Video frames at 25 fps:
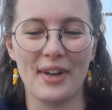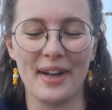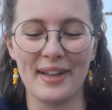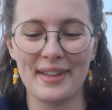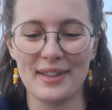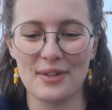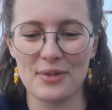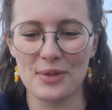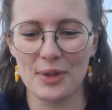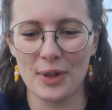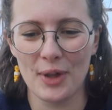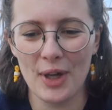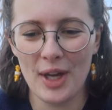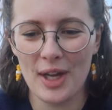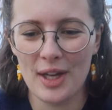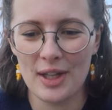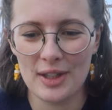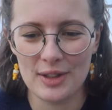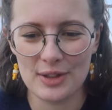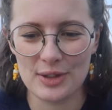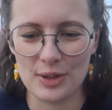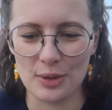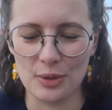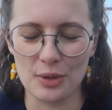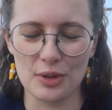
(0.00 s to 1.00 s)
fine if you
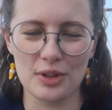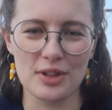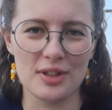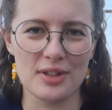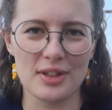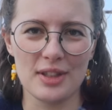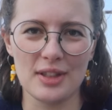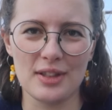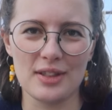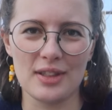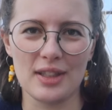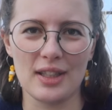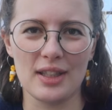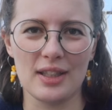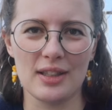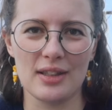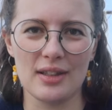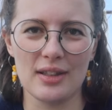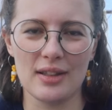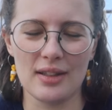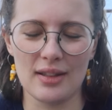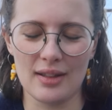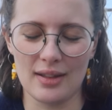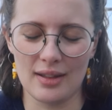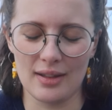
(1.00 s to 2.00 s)
so you just need to
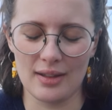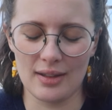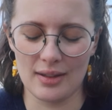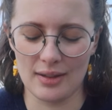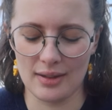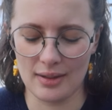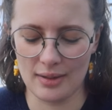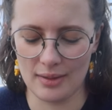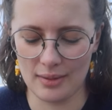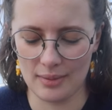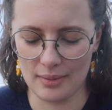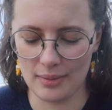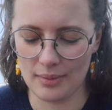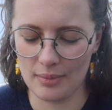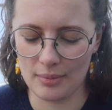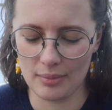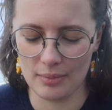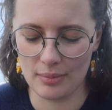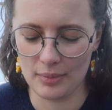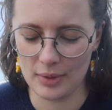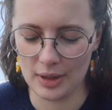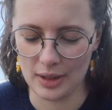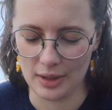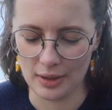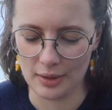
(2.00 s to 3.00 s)
hit uh,
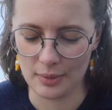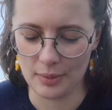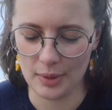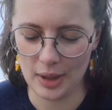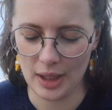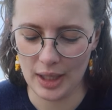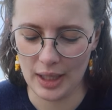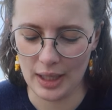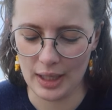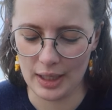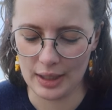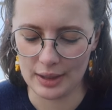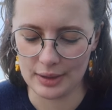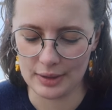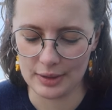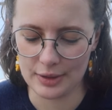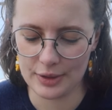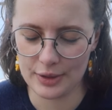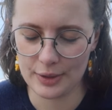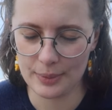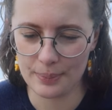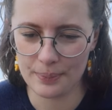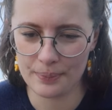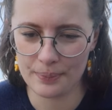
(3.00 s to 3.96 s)
hit it and